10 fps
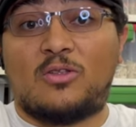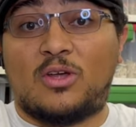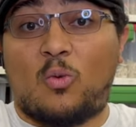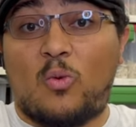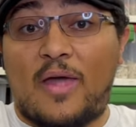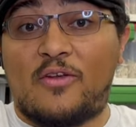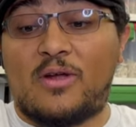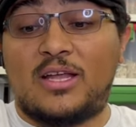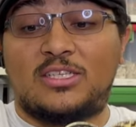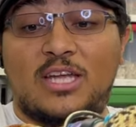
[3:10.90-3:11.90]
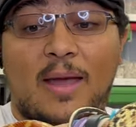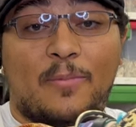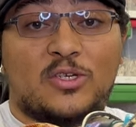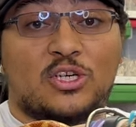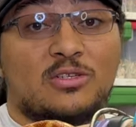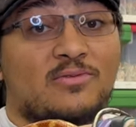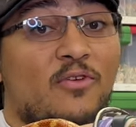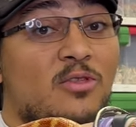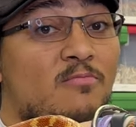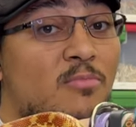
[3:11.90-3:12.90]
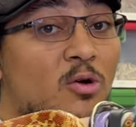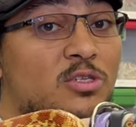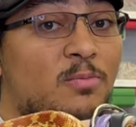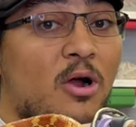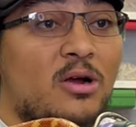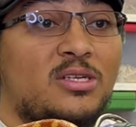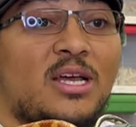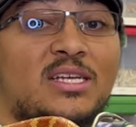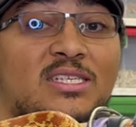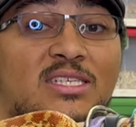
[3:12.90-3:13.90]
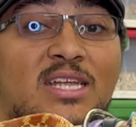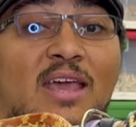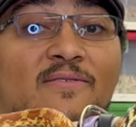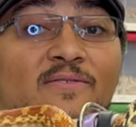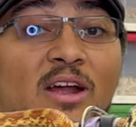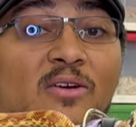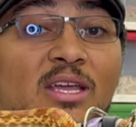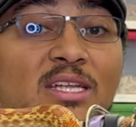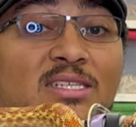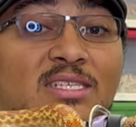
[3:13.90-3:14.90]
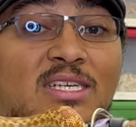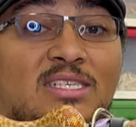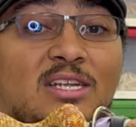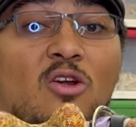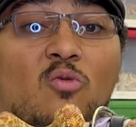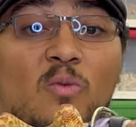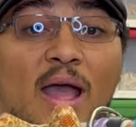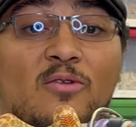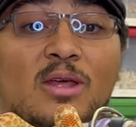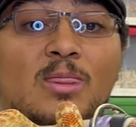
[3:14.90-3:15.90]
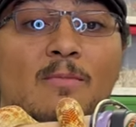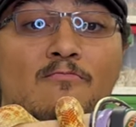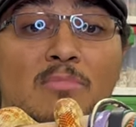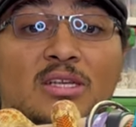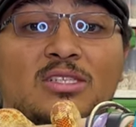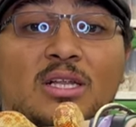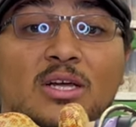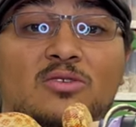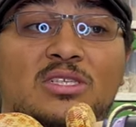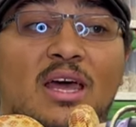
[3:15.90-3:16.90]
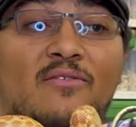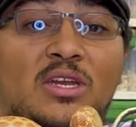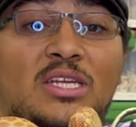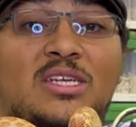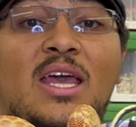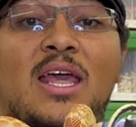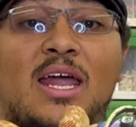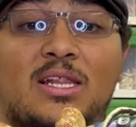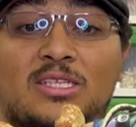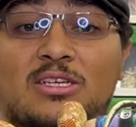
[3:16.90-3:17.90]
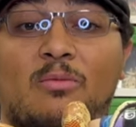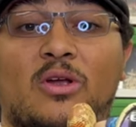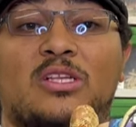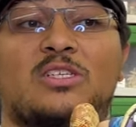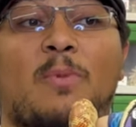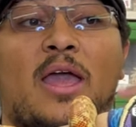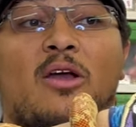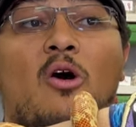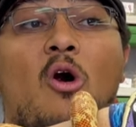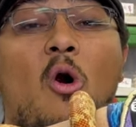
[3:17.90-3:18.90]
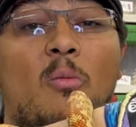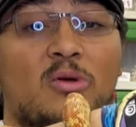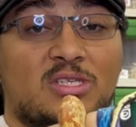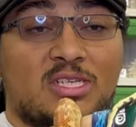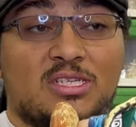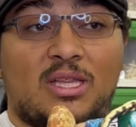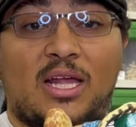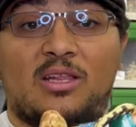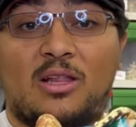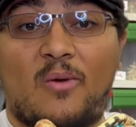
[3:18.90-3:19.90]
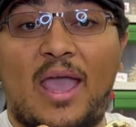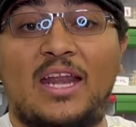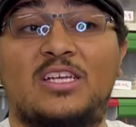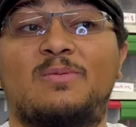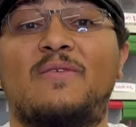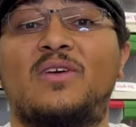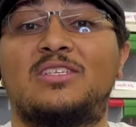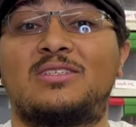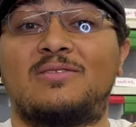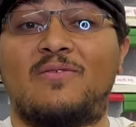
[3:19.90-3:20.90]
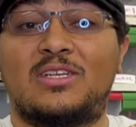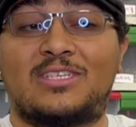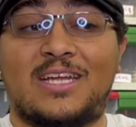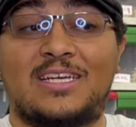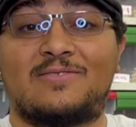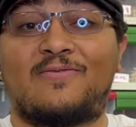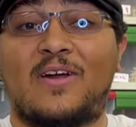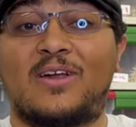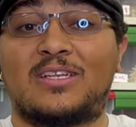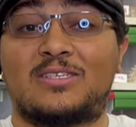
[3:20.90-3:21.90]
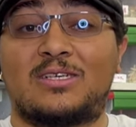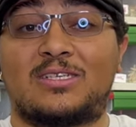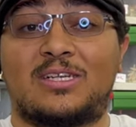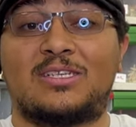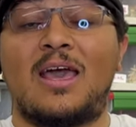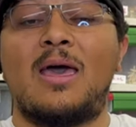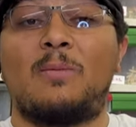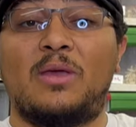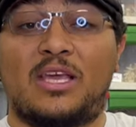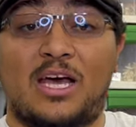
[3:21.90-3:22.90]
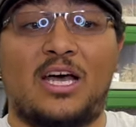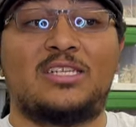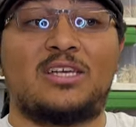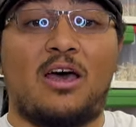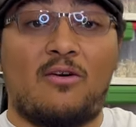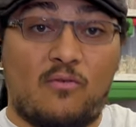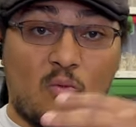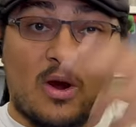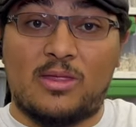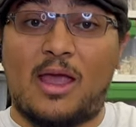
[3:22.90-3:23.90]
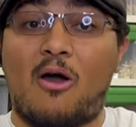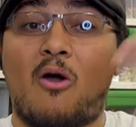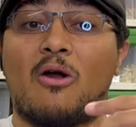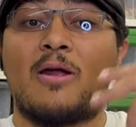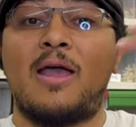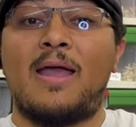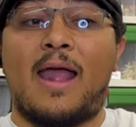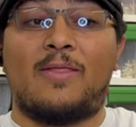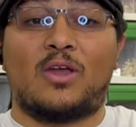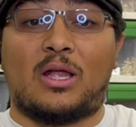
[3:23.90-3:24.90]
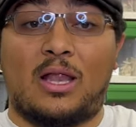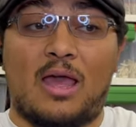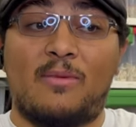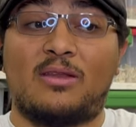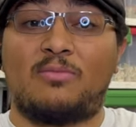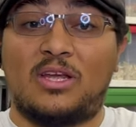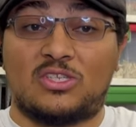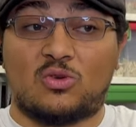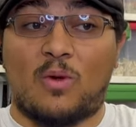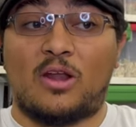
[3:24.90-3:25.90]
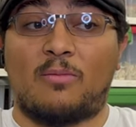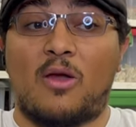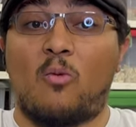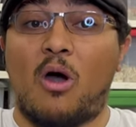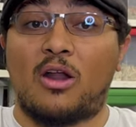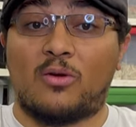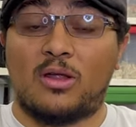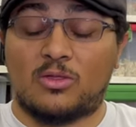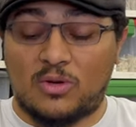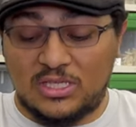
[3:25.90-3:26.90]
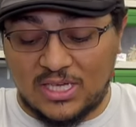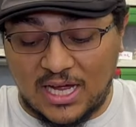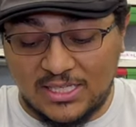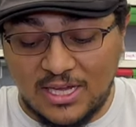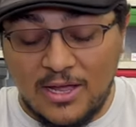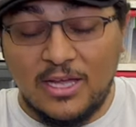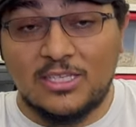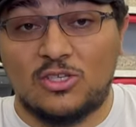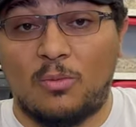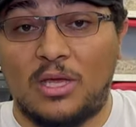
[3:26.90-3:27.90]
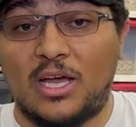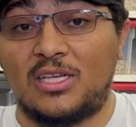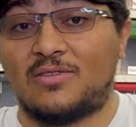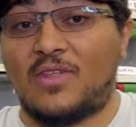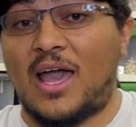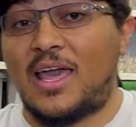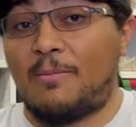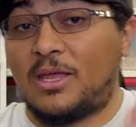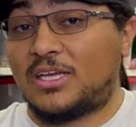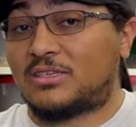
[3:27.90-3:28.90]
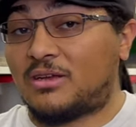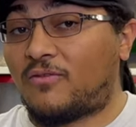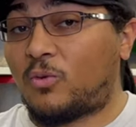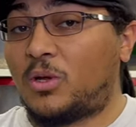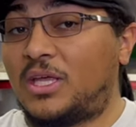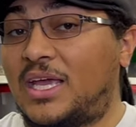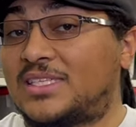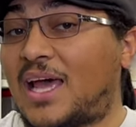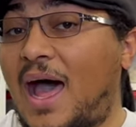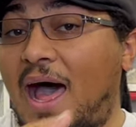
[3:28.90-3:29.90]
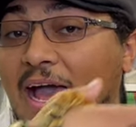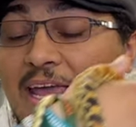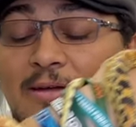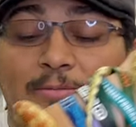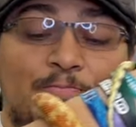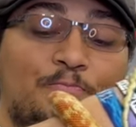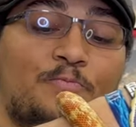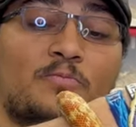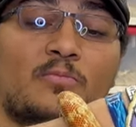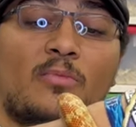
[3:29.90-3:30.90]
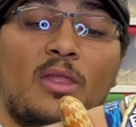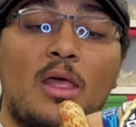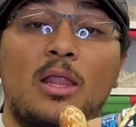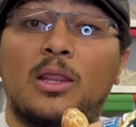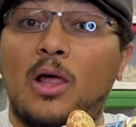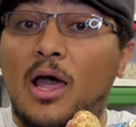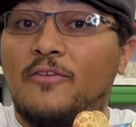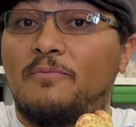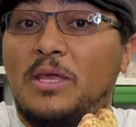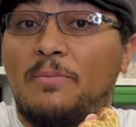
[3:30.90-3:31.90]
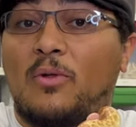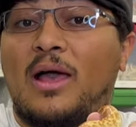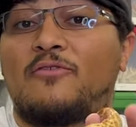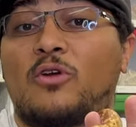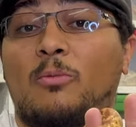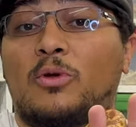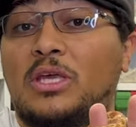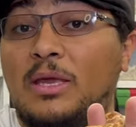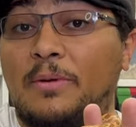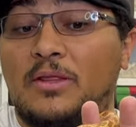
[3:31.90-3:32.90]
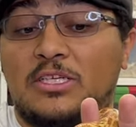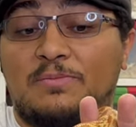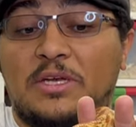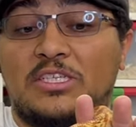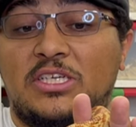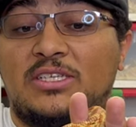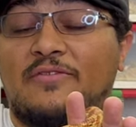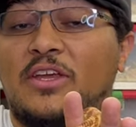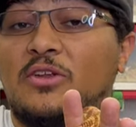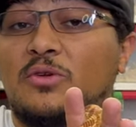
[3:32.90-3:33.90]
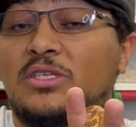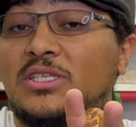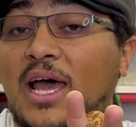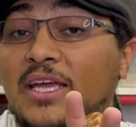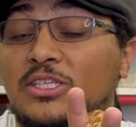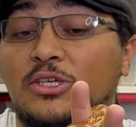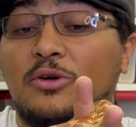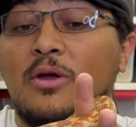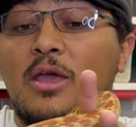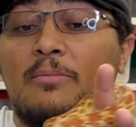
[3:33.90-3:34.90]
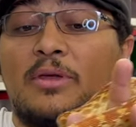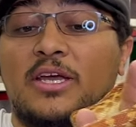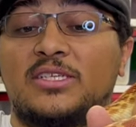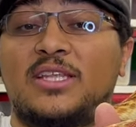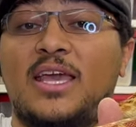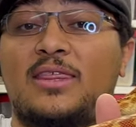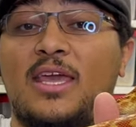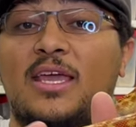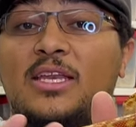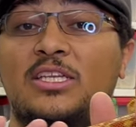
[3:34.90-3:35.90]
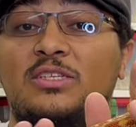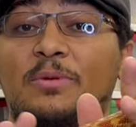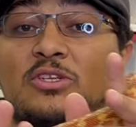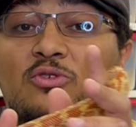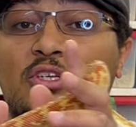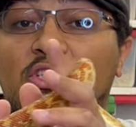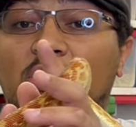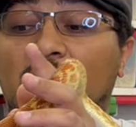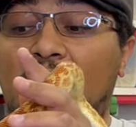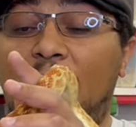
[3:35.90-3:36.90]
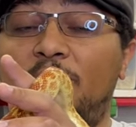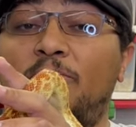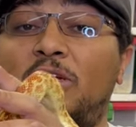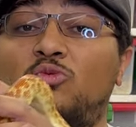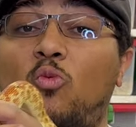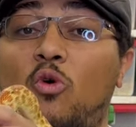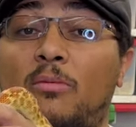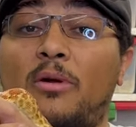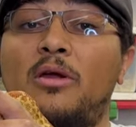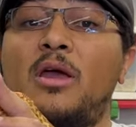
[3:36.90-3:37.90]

the weather and temperatures, for the most part, stay very consistent around in the mid to low 70s, and the summer can spike almost into like the low 80s, but it stays very consistent because of where they are and the climate and being surrounded by water on three sides. So because of that, because it never really gets high, a lot of people have trouble keeping the species if they do decide to, because they think it needs to be traditionally kept much warmer.